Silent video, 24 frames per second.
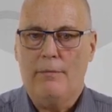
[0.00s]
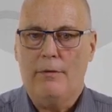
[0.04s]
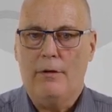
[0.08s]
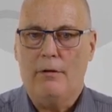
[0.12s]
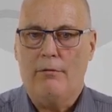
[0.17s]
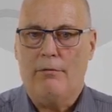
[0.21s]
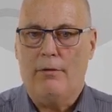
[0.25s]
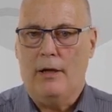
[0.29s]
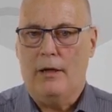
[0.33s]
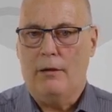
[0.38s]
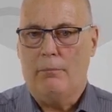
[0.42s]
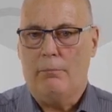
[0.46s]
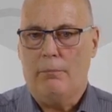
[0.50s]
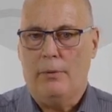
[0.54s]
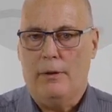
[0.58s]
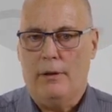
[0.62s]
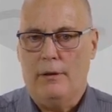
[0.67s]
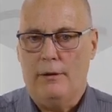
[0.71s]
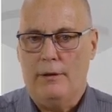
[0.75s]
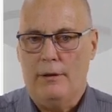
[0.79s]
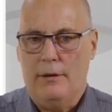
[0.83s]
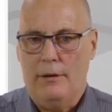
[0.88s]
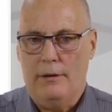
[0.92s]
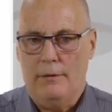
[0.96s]
divided
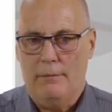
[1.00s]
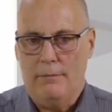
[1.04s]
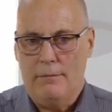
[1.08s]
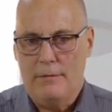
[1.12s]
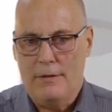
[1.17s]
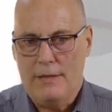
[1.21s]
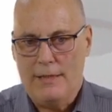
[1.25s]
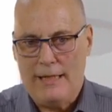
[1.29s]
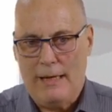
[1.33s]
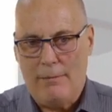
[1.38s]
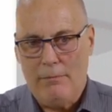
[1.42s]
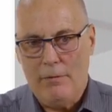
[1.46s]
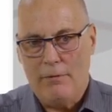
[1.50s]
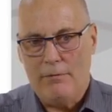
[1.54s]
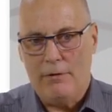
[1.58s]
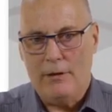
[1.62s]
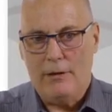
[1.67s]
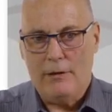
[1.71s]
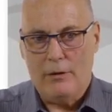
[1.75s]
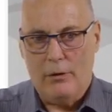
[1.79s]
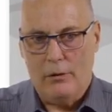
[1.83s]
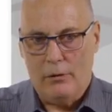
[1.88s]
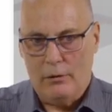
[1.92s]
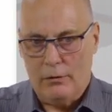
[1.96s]
by the sum of
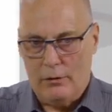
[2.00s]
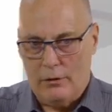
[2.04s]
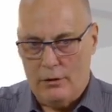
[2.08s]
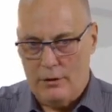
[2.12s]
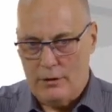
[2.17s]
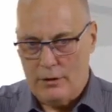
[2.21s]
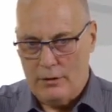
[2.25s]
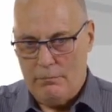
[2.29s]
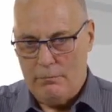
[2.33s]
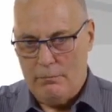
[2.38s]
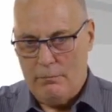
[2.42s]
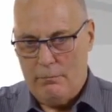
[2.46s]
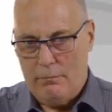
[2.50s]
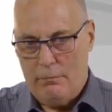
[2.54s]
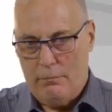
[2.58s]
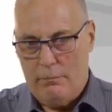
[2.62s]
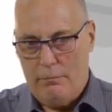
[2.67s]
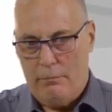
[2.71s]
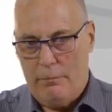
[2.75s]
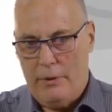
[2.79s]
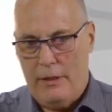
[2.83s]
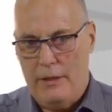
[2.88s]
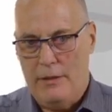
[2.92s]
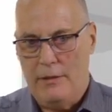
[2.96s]
those
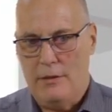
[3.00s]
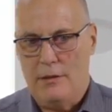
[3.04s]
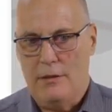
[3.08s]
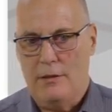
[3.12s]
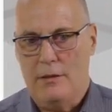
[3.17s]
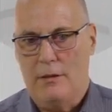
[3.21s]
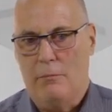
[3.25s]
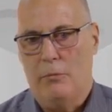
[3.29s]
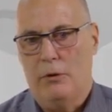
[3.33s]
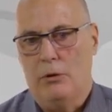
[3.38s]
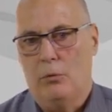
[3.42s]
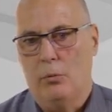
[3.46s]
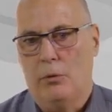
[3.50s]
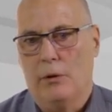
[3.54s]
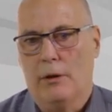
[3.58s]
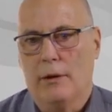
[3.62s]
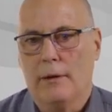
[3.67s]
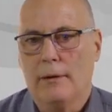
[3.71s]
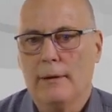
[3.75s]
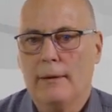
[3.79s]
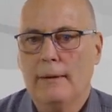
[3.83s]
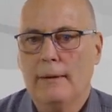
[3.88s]
impedances in between it.